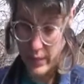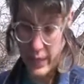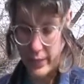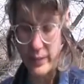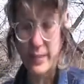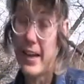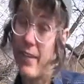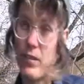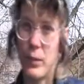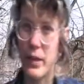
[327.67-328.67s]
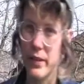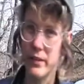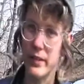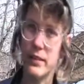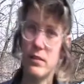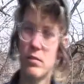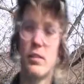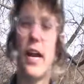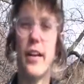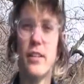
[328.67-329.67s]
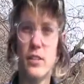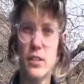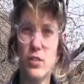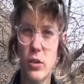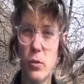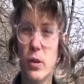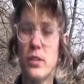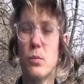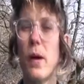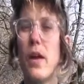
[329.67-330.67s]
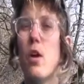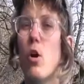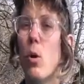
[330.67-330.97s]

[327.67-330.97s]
and it doesn't have to be tied into those other ones, but